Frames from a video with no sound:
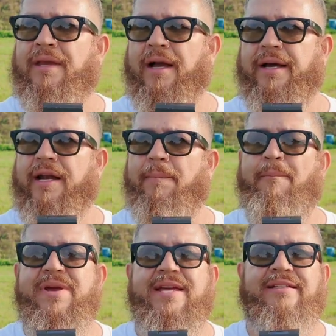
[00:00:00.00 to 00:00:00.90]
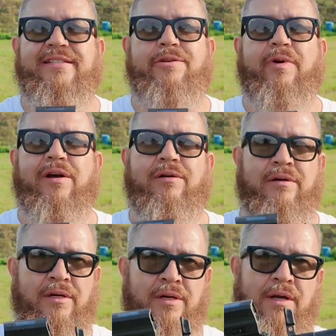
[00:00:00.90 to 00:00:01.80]
I got a B&T
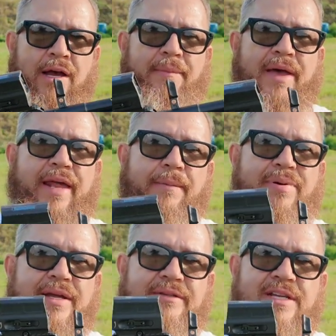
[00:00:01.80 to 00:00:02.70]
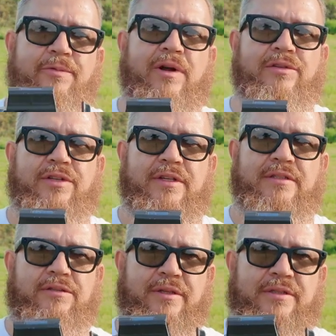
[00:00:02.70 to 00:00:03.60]
rail. I'm gonna add a B&T rail to
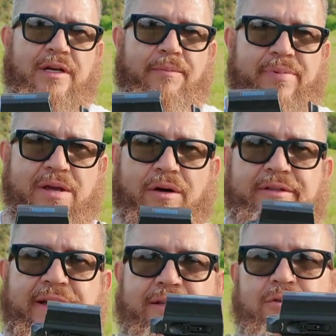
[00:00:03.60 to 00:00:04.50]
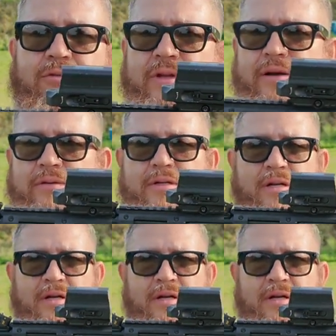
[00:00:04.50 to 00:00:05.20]
this, so it's gonna be all tacticaled out.